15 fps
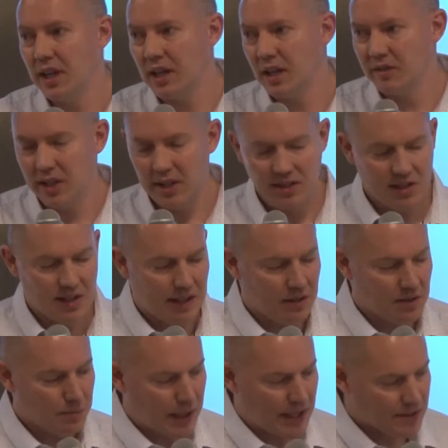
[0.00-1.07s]
kind of at a
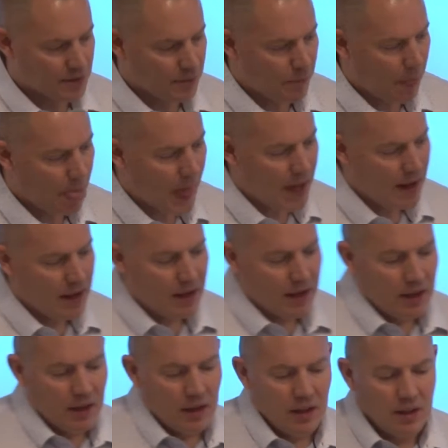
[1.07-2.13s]
snail's pace.
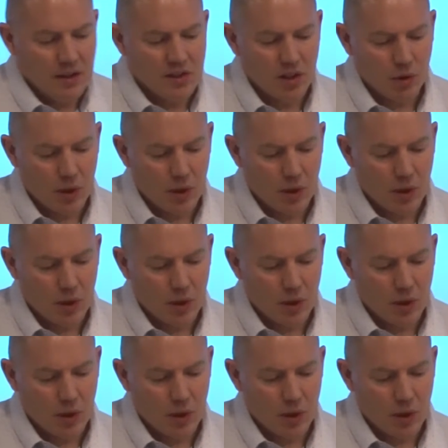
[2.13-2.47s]
So